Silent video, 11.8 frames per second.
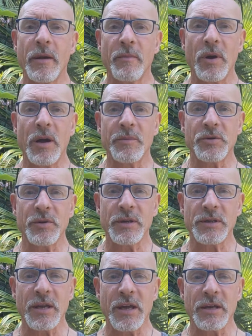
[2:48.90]
palm
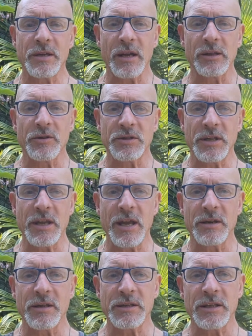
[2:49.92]
trees. And close to the
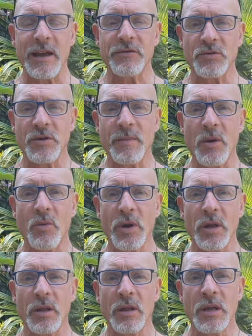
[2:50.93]
end of this live stream, I
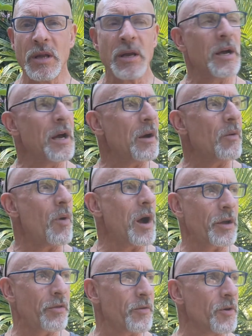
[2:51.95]
will
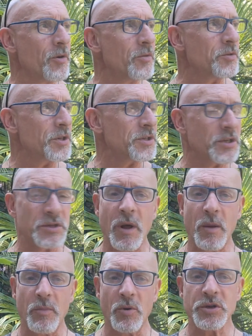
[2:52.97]
walk through just a
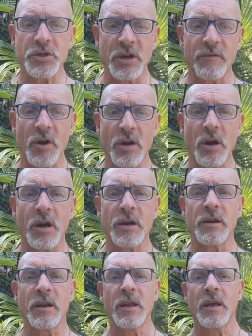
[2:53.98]
small portion of our
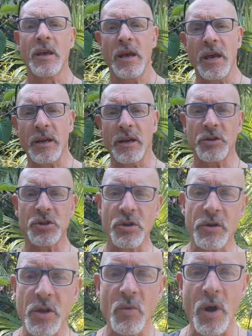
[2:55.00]
garden and I'll
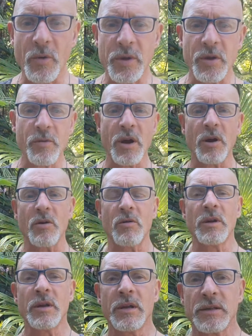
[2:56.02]
show you what we grow.
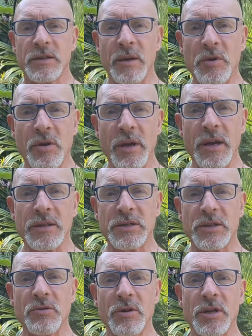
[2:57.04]
Some of you guys
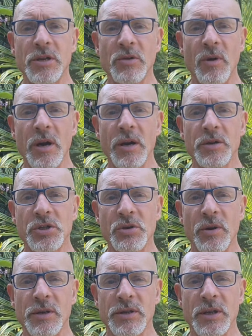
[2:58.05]
tune into our
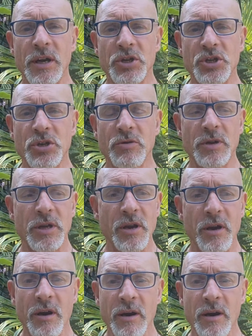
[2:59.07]
shorts that I shoot here.